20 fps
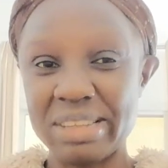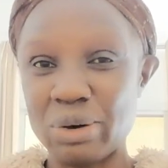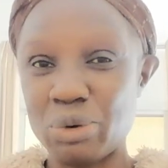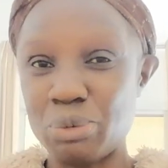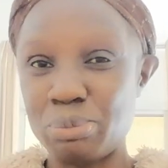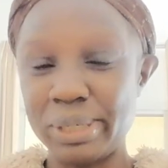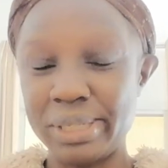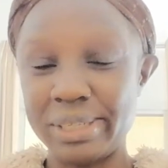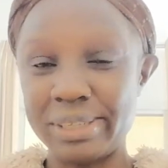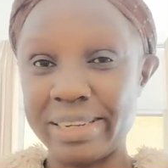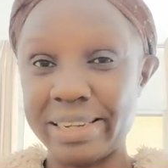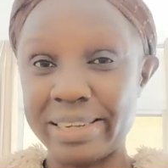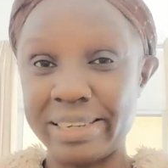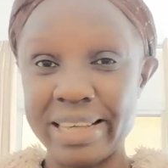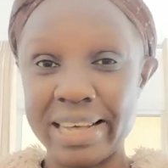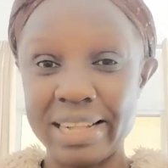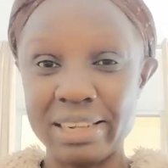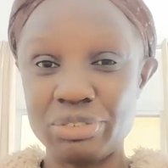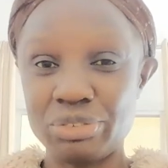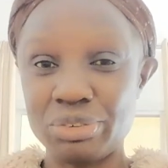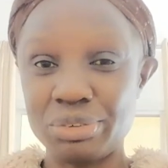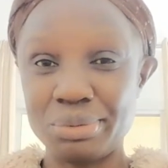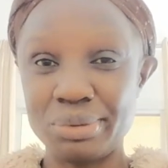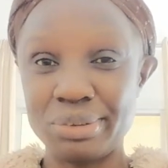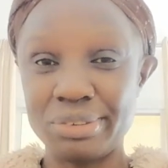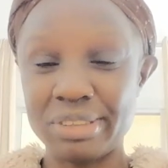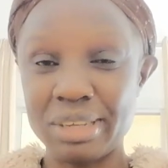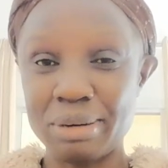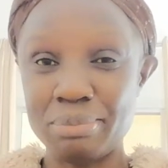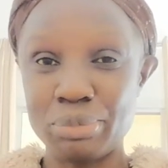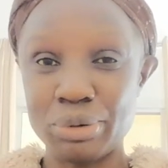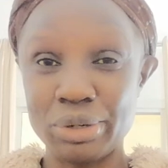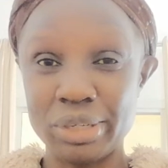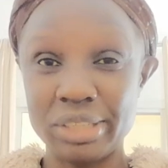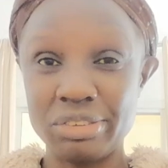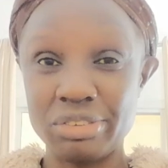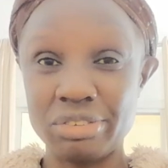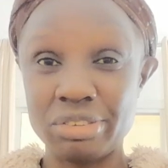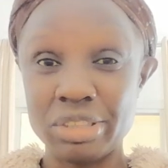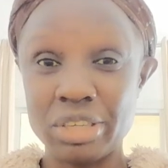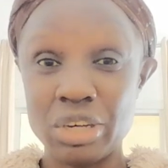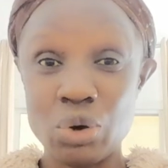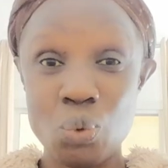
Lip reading: committed adultery with somebody's